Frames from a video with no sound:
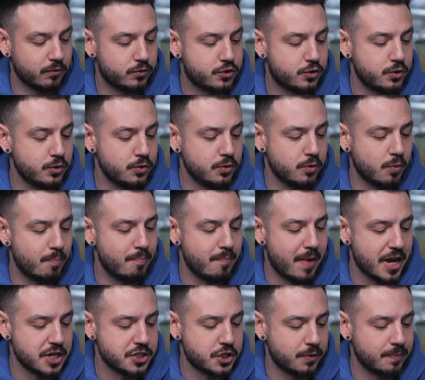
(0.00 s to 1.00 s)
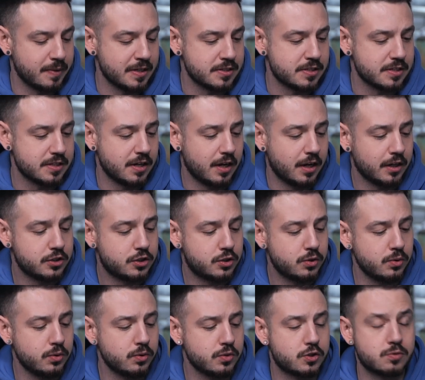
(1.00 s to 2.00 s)
two measurements
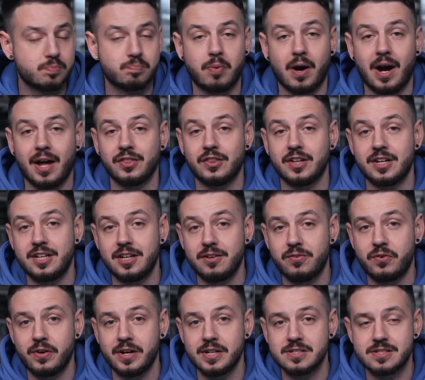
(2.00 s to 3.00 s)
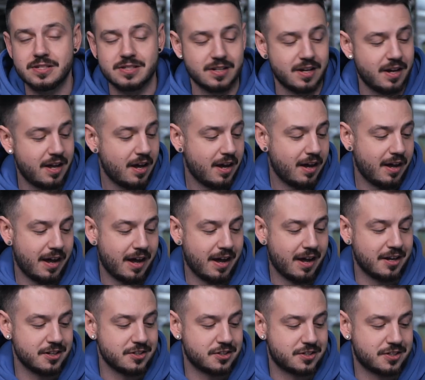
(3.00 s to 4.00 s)
to spot the difference,
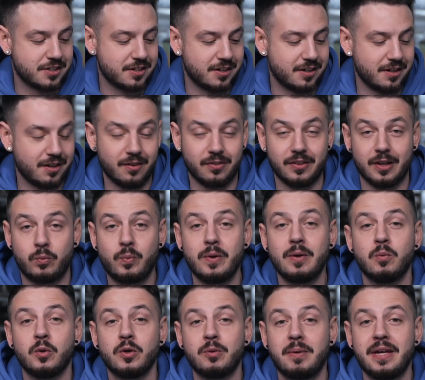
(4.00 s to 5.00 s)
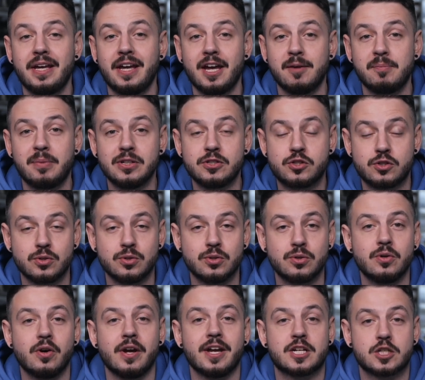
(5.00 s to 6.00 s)
and that we would be able
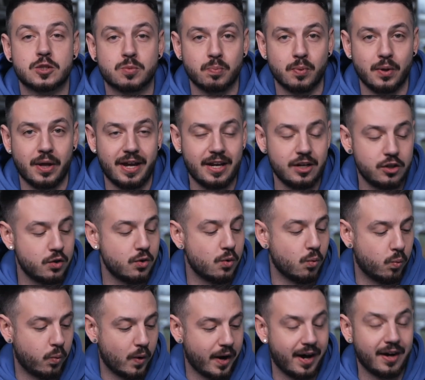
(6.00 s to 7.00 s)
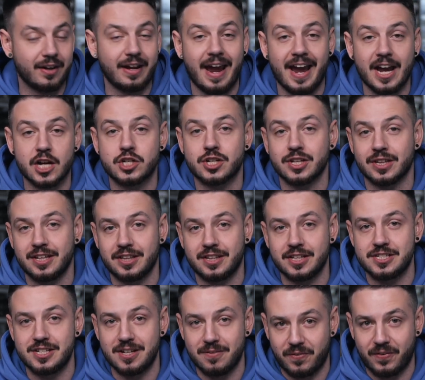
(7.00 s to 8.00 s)
to explain you where actually the
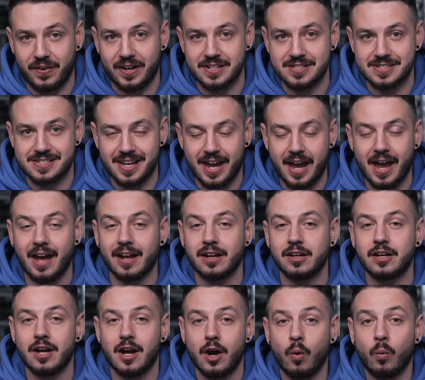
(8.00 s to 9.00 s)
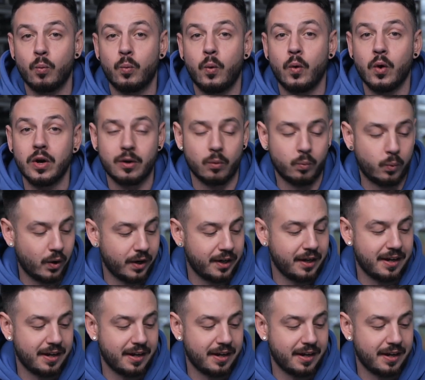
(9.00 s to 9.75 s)
difference and what